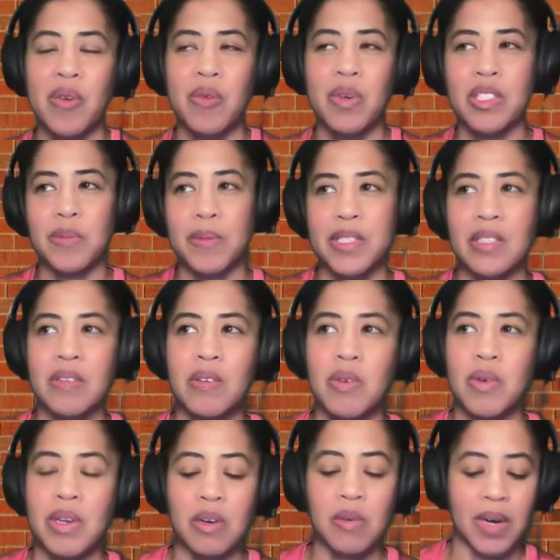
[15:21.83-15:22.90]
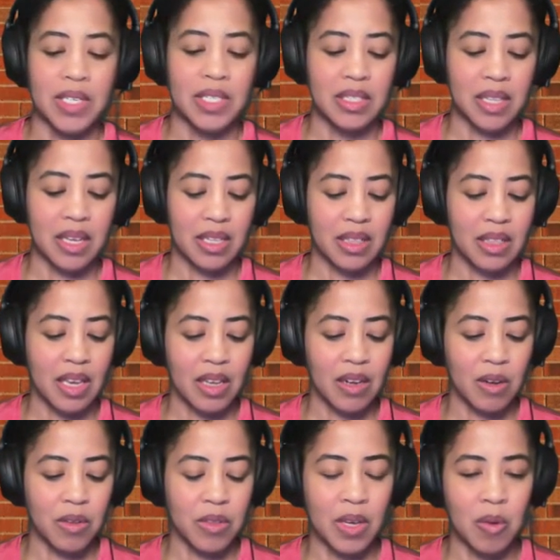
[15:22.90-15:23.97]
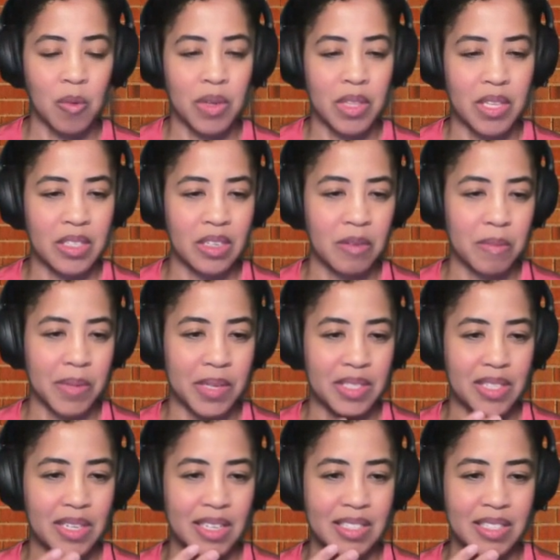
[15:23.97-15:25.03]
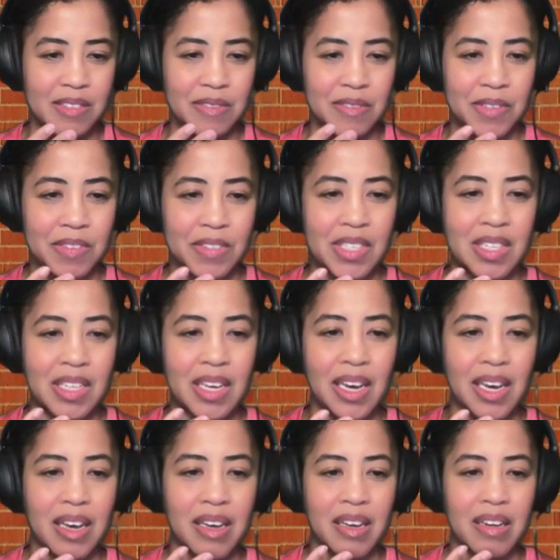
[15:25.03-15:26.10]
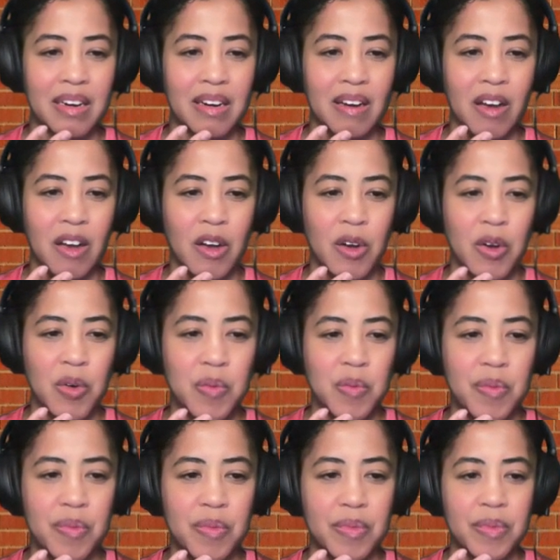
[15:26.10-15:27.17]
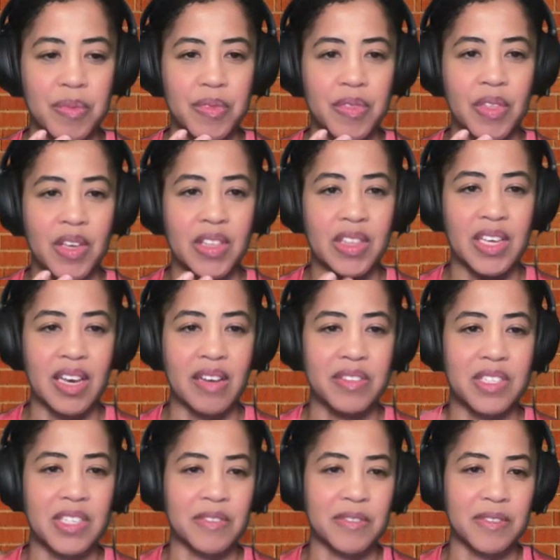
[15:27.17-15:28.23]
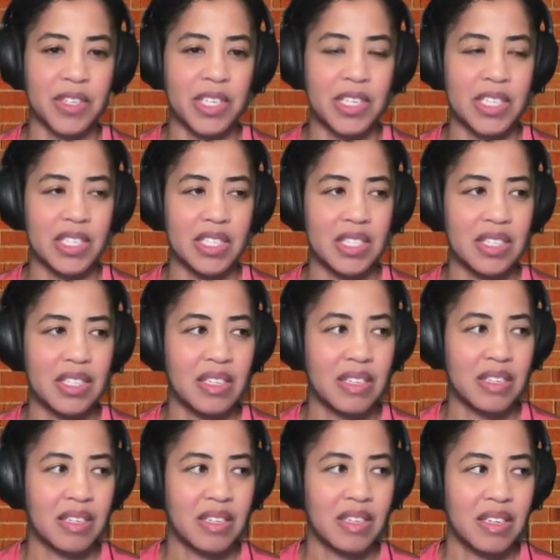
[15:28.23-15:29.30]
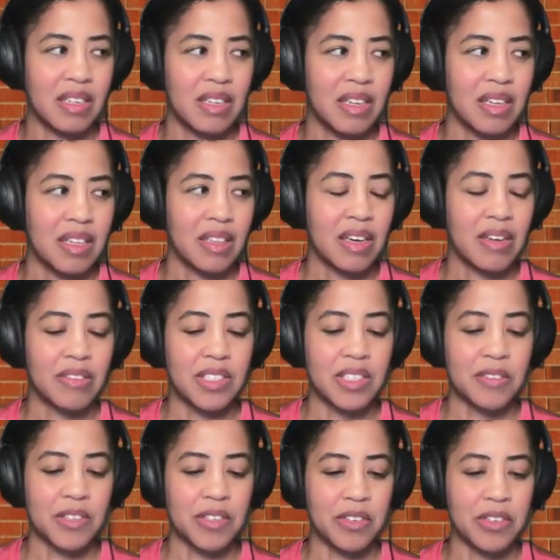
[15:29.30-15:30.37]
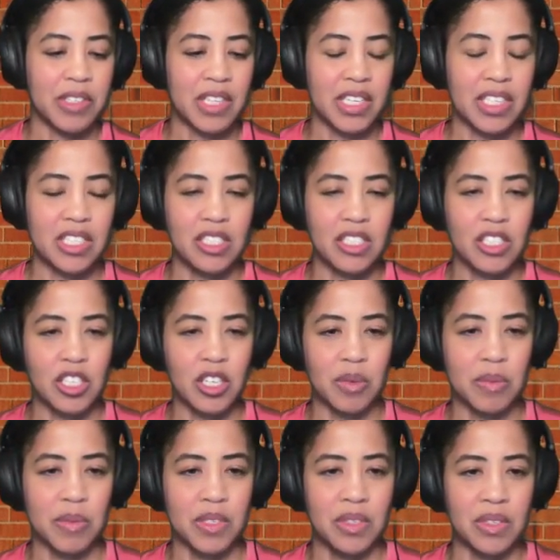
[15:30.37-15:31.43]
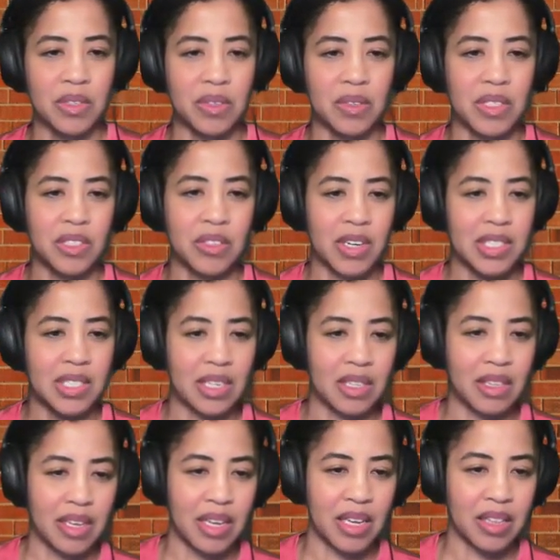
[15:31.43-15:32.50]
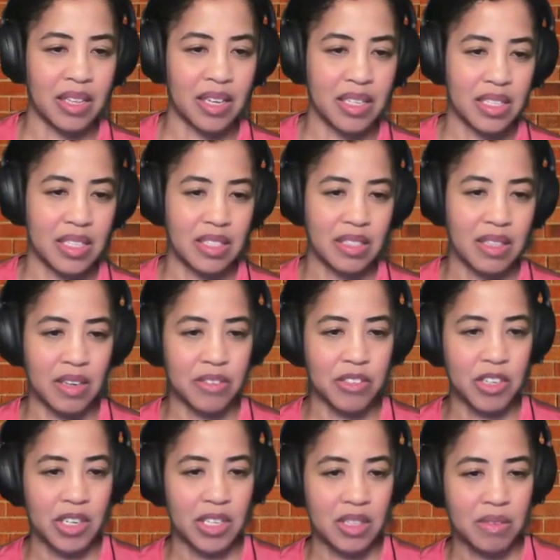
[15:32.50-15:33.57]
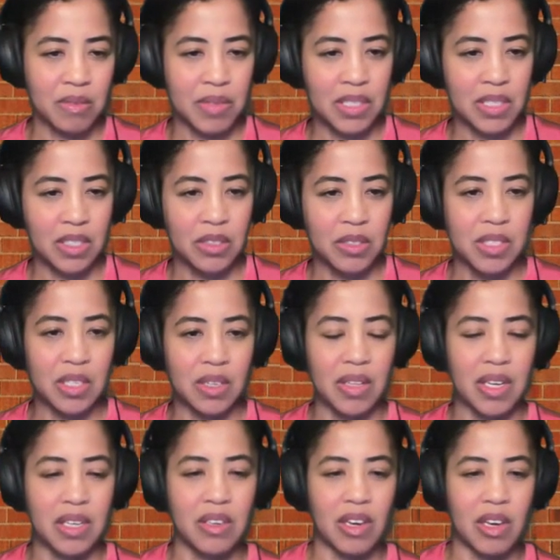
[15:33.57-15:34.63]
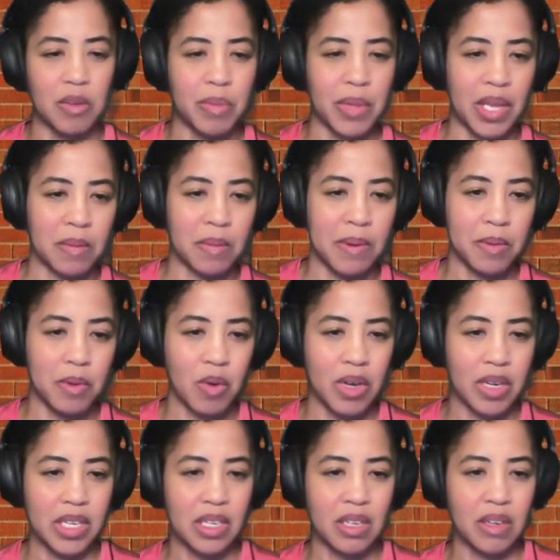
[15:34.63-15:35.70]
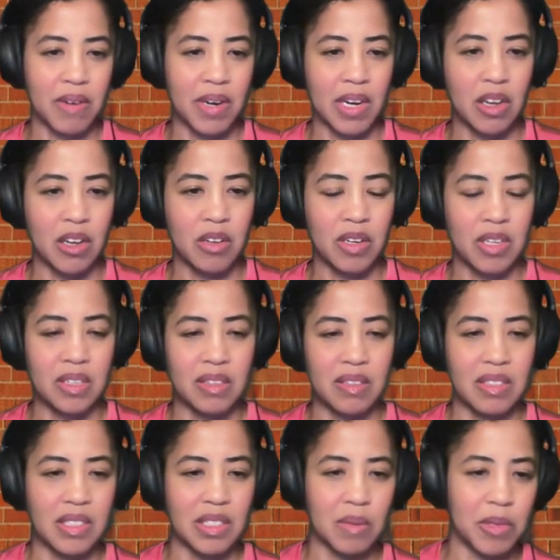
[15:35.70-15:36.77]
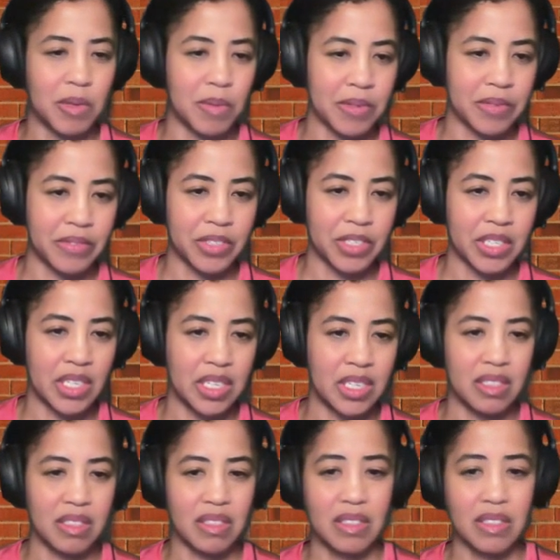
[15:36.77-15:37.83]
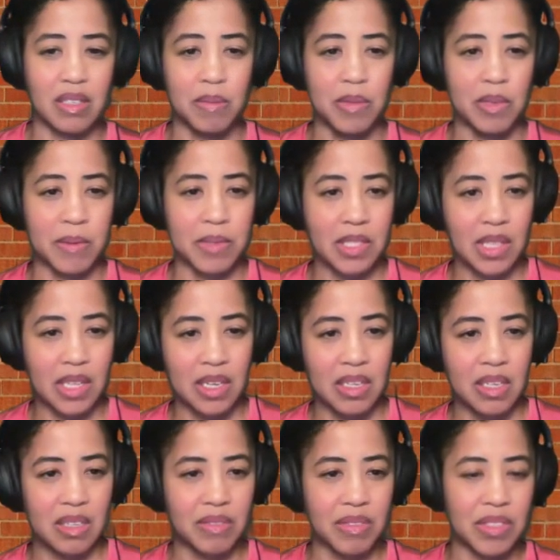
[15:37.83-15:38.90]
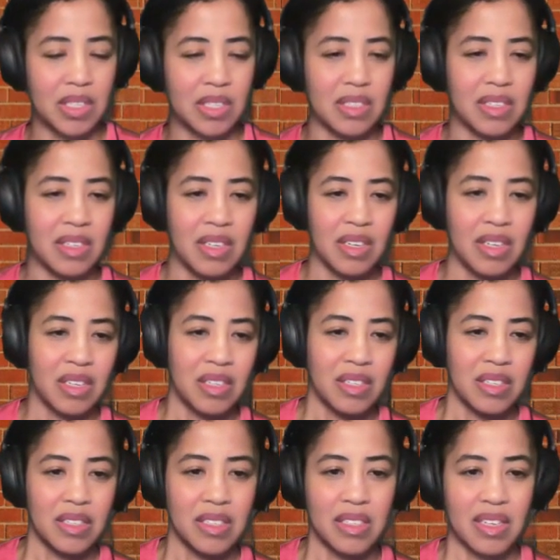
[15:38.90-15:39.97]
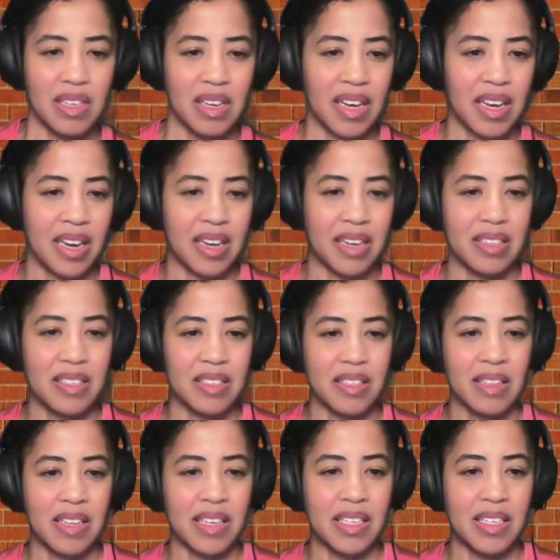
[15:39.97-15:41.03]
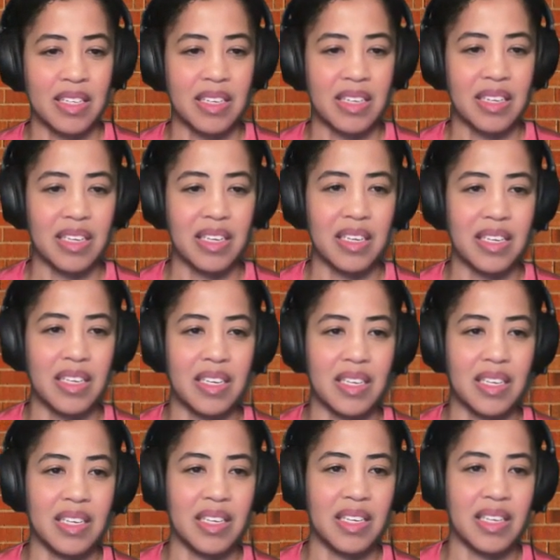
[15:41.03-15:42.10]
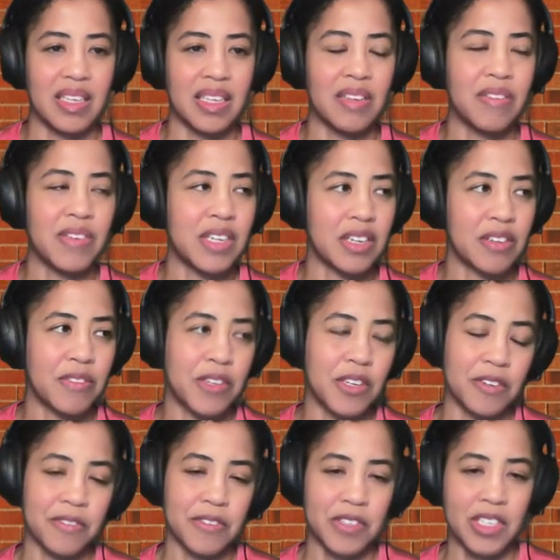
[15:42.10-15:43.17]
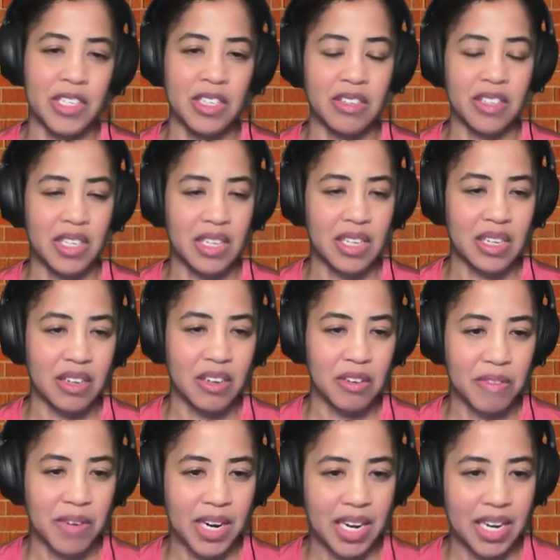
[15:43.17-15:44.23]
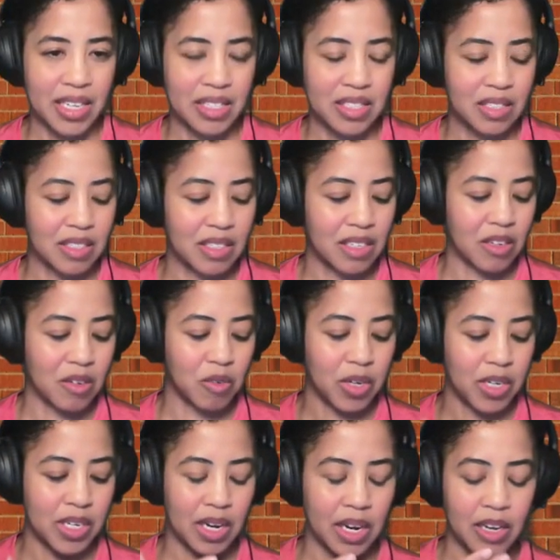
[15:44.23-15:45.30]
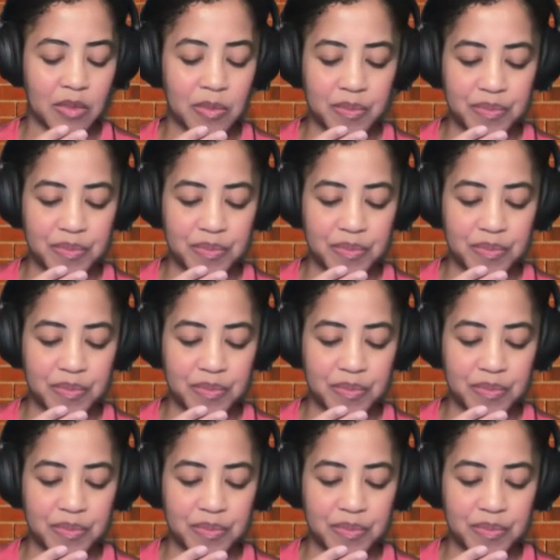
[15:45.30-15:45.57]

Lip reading: Especially when we were watching like that one that took place in 1850, they had like they have different relationship to the transatlantic slave trade than we do. So like you have black people walking around and some of them are free and some of them are slaves and like even if you're free, you're getting harassed and whatnot.